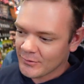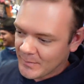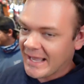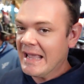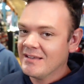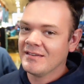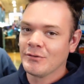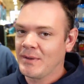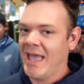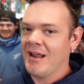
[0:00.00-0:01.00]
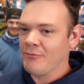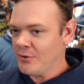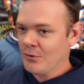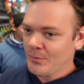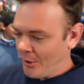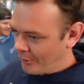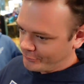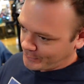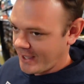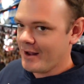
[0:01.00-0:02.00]
let's make it easy as we can for you, but hard
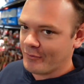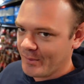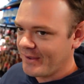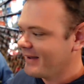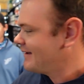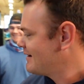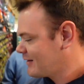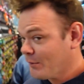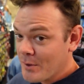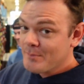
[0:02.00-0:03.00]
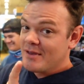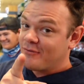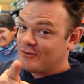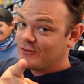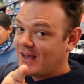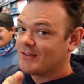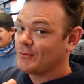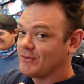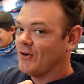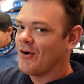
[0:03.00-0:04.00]
as we can for me. Because it wouldn't be a fishing challenge if
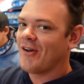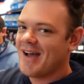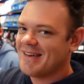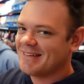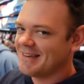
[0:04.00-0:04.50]
it wasn't hard, right?